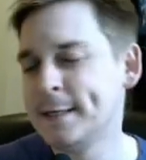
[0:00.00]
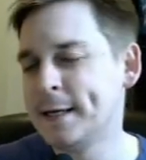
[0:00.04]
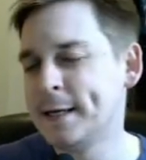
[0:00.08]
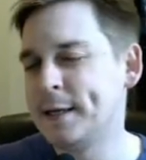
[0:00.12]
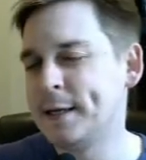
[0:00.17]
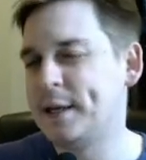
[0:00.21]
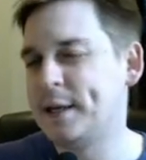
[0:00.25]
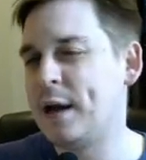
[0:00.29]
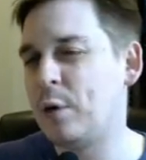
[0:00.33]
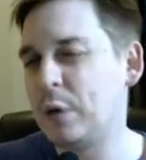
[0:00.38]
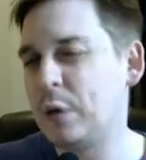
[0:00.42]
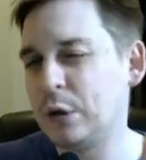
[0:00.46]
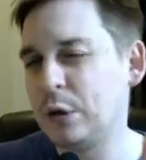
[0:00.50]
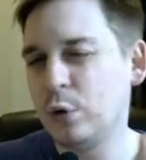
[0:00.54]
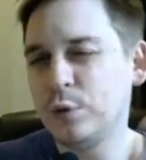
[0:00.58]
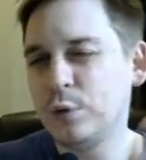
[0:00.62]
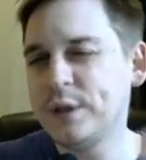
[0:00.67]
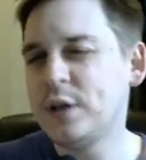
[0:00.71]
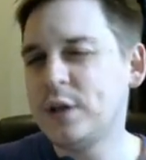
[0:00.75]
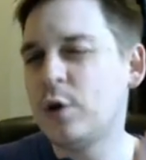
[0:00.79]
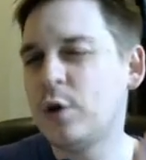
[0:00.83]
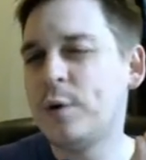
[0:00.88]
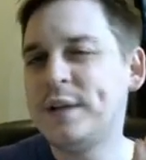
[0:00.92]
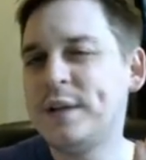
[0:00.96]
Now I'll only
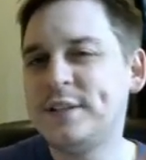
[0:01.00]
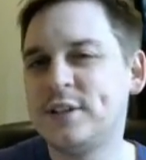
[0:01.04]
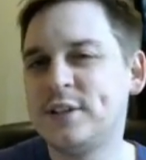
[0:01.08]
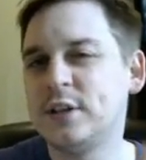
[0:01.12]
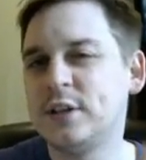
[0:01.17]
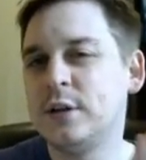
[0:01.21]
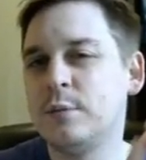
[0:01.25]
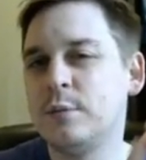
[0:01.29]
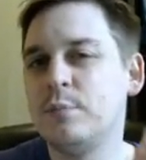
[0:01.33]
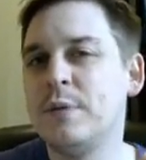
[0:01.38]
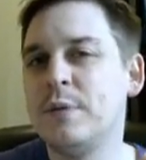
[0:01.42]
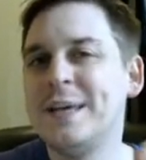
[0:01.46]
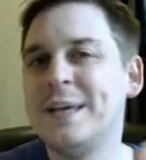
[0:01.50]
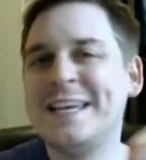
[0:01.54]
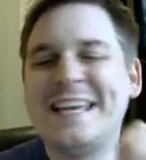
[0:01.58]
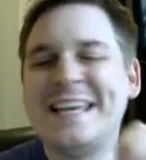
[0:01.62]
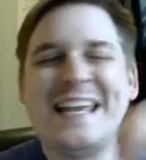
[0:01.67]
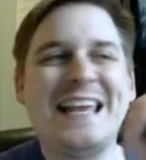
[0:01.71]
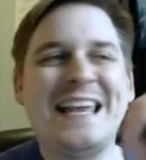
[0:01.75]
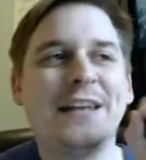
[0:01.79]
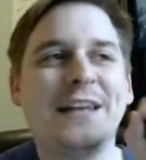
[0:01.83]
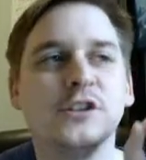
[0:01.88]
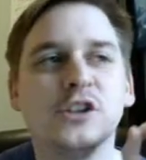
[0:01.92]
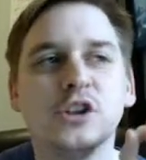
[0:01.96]
go into them
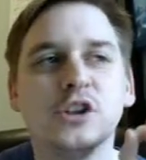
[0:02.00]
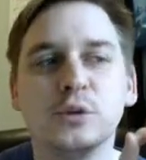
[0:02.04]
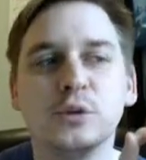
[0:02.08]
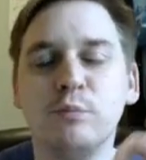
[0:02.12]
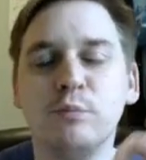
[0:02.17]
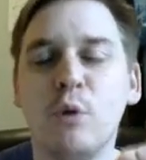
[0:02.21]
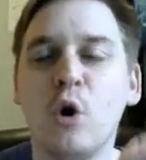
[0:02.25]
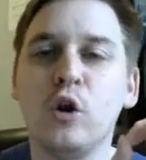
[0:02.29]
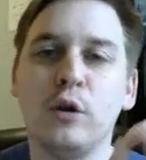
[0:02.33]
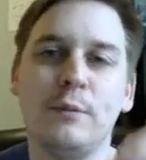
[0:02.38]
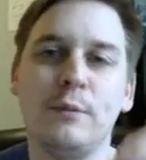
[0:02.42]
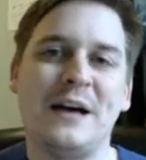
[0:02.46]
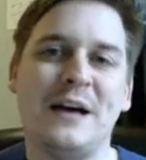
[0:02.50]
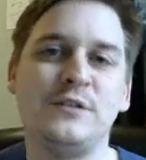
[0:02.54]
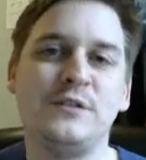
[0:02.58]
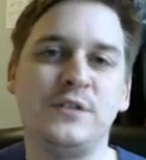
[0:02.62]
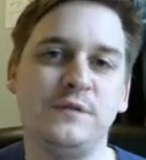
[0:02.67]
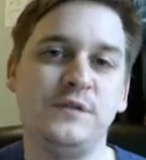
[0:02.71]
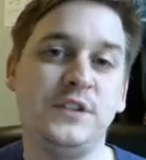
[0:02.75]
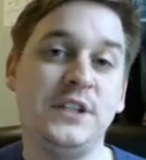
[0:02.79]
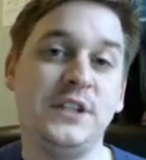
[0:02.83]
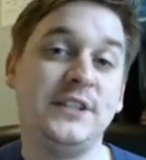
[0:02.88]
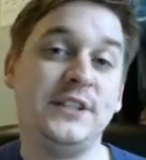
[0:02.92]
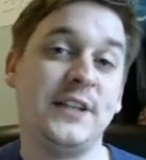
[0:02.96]
in a small amount
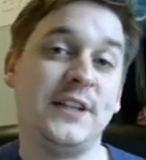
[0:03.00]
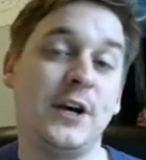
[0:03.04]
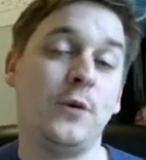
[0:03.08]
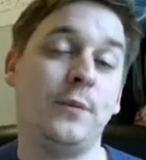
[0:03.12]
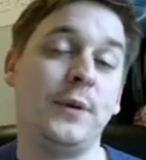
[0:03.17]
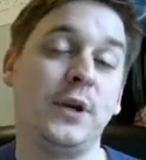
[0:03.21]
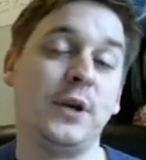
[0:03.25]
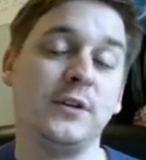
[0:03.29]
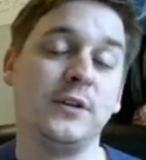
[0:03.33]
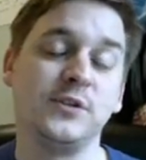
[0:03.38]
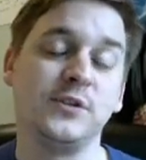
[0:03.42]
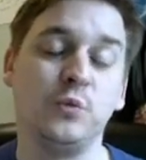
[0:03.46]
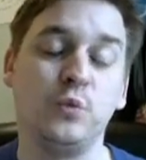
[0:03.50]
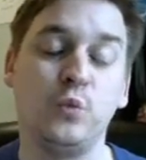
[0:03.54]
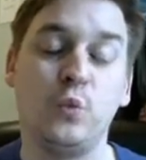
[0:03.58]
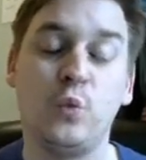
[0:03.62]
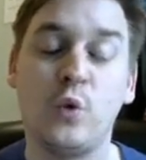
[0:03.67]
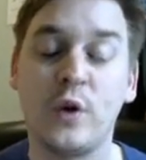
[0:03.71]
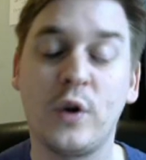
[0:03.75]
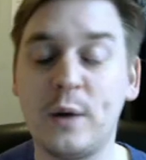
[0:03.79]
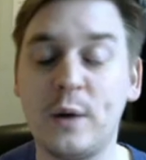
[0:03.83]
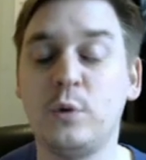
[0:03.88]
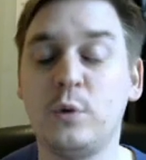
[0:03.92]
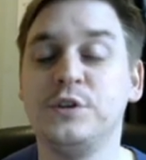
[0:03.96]
of detail because
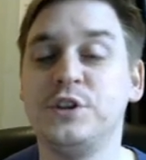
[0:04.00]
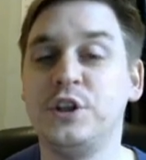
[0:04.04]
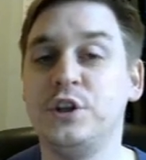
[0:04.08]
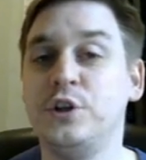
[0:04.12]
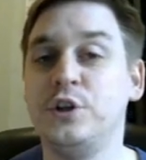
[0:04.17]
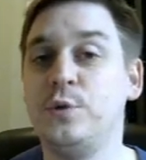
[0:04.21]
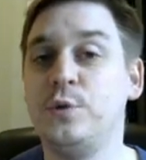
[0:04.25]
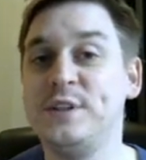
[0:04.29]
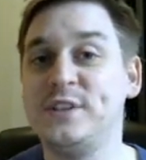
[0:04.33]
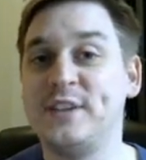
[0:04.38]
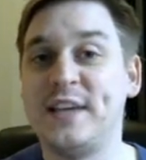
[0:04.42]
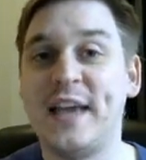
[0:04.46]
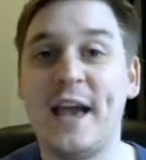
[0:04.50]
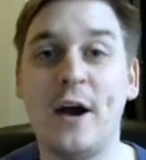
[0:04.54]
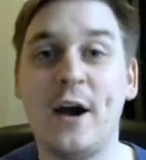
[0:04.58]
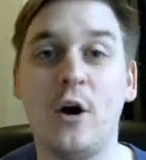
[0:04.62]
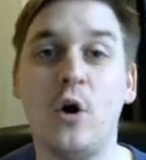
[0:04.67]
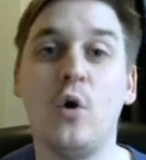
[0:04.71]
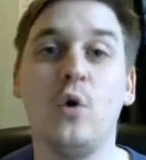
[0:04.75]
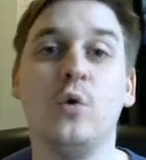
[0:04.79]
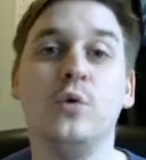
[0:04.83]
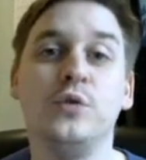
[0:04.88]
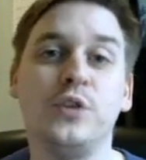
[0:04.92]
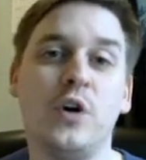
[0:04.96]
what I want to do is get
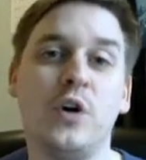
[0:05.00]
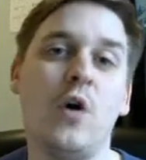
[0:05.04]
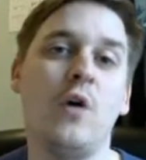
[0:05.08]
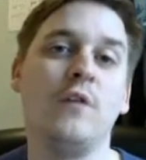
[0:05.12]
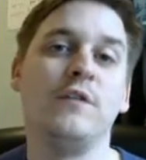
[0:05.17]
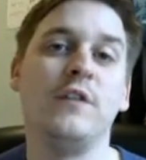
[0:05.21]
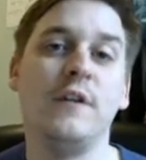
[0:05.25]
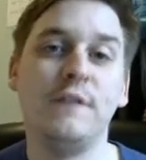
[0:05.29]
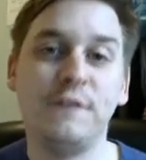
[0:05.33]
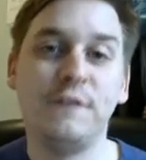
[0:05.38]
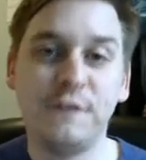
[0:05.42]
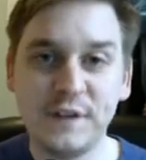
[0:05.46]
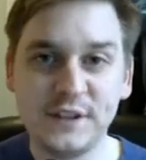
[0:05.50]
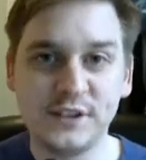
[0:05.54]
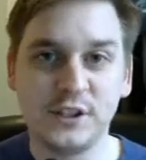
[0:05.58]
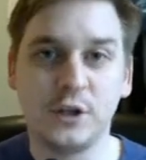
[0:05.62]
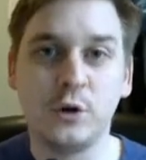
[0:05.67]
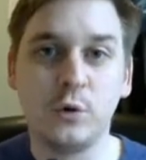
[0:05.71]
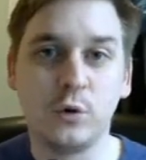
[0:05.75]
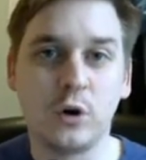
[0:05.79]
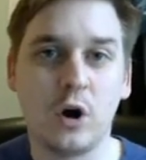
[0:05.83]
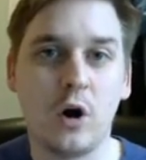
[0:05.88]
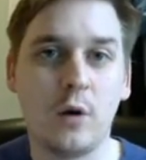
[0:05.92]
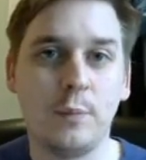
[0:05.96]
hold of
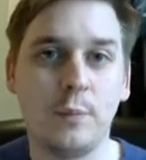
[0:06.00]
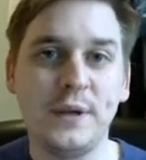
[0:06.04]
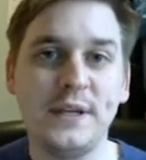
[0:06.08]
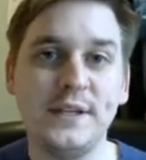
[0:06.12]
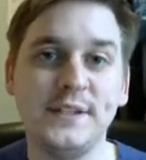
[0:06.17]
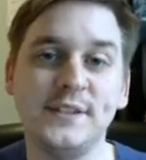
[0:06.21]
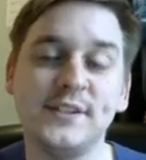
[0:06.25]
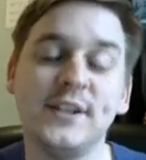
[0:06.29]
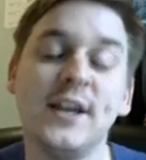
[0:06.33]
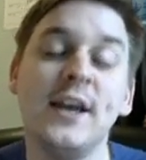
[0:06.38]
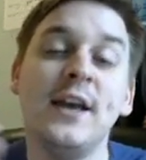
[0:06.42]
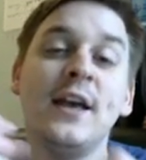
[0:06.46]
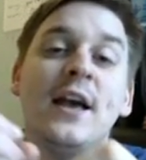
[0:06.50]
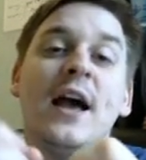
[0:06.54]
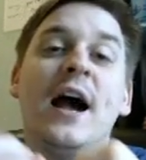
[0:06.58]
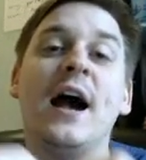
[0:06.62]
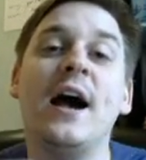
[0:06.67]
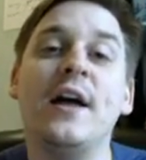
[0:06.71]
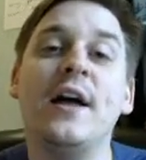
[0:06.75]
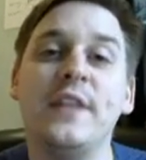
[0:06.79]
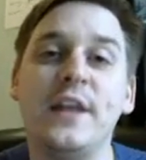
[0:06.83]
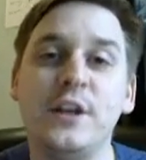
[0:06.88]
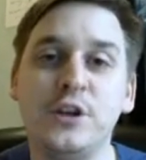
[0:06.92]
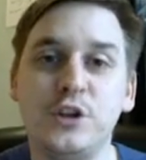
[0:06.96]
physical copies
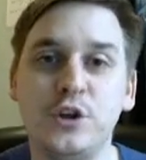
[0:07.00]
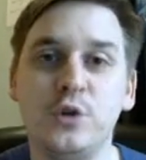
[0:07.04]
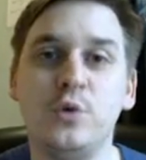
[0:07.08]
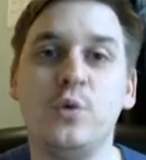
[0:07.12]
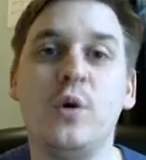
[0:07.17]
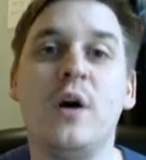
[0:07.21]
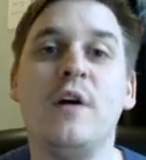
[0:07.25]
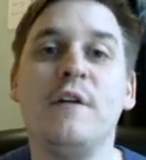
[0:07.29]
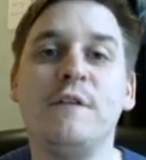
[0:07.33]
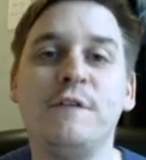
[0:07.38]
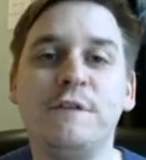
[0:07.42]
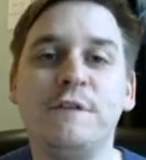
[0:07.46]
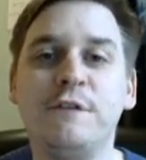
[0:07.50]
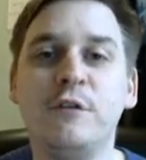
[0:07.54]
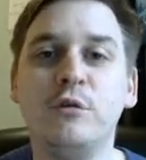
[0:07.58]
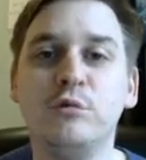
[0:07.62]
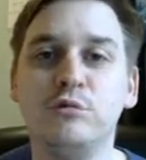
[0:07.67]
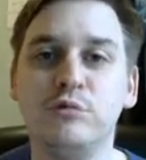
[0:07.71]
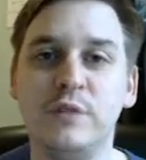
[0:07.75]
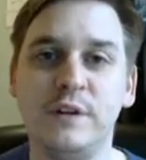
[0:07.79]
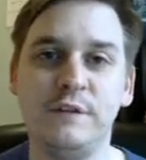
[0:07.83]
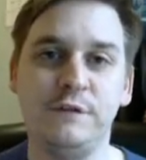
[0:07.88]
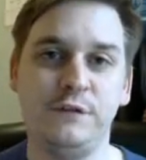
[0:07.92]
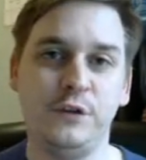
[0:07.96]
and then do a full
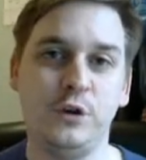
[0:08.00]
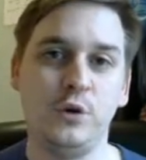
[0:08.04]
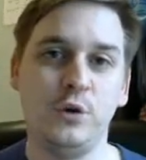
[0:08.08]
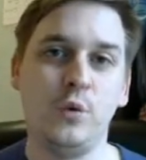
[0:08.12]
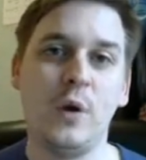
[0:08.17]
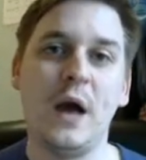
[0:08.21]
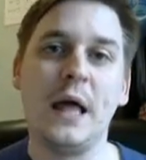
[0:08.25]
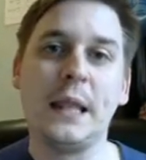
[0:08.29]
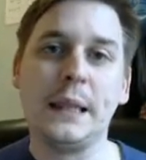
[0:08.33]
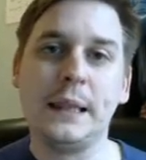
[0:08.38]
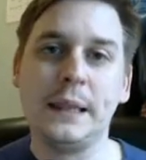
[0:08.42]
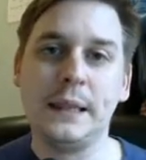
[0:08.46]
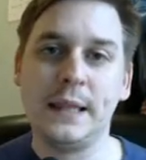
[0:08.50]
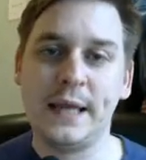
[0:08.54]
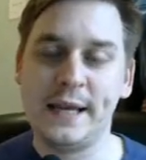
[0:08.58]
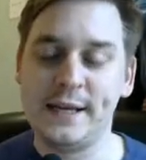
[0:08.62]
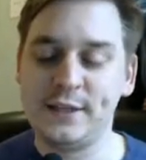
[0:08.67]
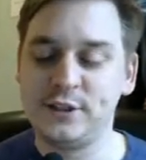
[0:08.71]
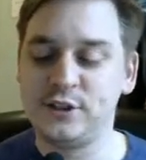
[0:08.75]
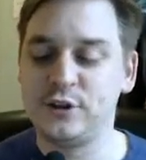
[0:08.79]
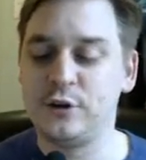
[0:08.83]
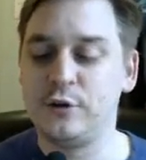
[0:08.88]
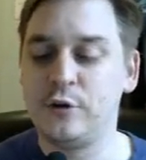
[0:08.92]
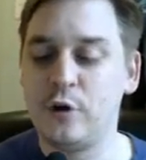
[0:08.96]
review
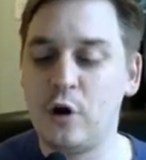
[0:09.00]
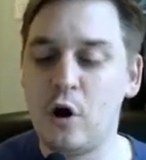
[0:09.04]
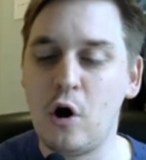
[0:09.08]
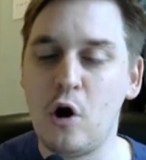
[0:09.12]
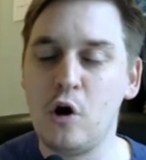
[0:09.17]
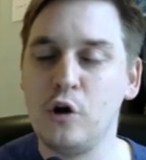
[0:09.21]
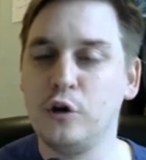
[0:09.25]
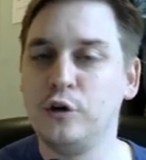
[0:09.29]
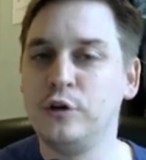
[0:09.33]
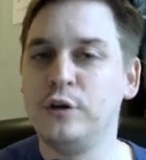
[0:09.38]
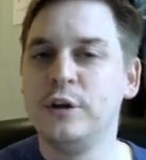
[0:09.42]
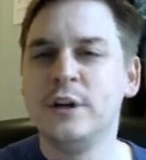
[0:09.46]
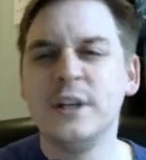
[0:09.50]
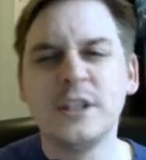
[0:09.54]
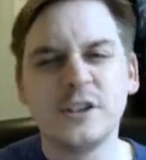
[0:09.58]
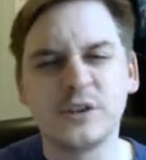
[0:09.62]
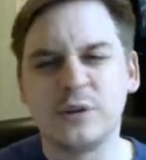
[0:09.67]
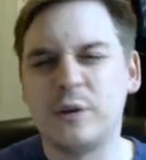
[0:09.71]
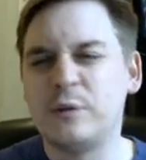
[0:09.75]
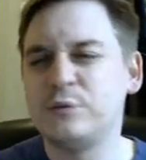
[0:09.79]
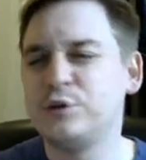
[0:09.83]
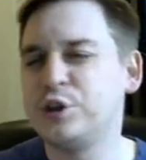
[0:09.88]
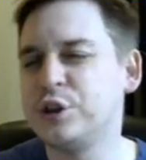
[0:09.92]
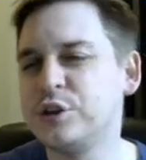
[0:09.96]
later on. So
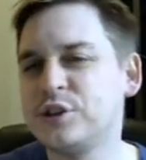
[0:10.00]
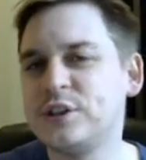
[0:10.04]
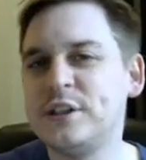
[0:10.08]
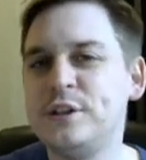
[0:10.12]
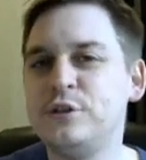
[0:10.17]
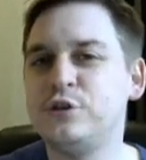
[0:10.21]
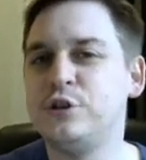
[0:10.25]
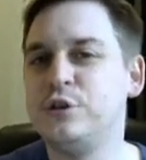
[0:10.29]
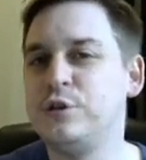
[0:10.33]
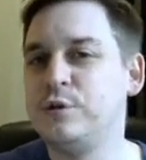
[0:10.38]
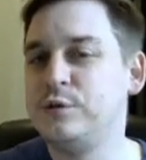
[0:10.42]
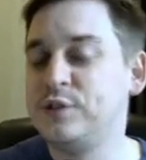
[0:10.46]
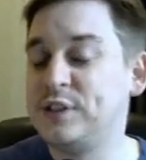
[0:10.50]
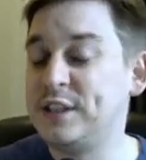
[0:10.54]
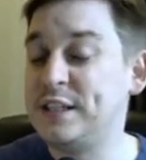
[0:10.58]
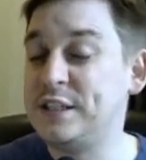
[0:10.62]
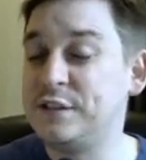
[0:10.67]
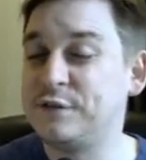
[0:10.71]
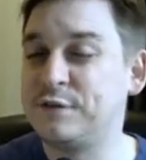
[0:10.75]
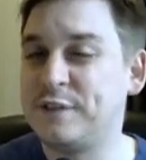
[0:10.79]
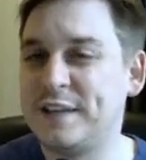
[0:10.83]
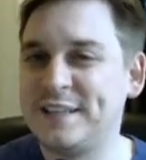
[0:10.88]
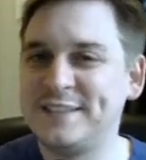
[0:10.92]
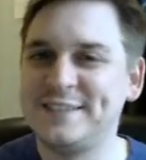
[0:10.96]
I'll just introduce these
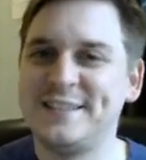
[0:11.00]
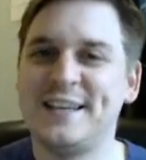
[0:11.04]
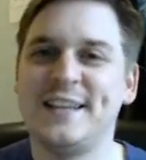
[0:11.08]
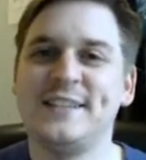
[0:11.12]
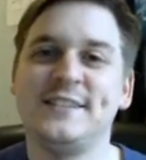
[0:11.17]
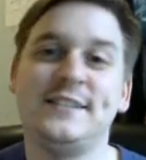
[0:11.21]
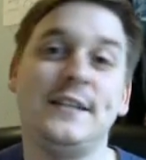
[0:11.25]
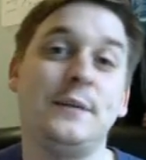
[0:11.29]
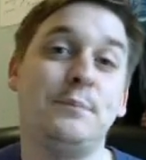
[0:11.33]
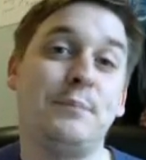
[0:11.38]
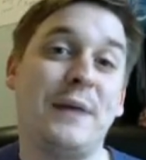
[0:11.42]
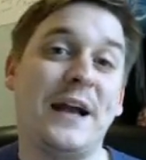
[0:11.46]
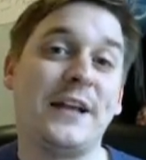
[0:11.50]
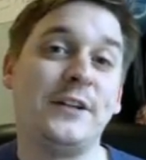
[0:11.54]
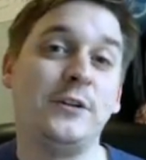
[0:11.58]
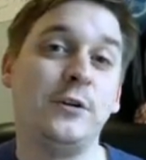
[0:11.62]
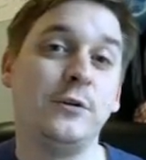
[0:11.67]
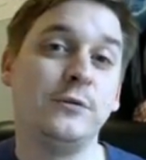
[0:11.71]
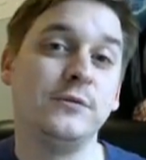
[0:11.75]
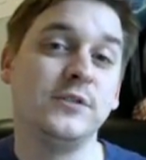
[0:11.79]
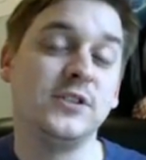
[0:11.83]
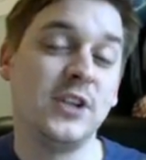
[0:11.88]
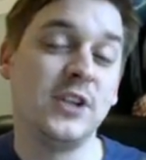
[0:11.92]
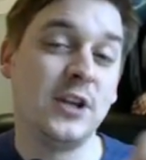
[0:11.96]
fantastic
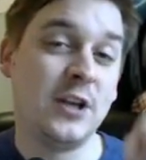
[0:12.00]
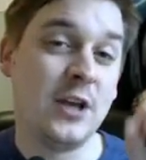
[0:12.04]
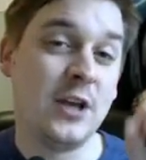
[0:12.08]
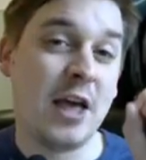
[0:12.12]
banknotes.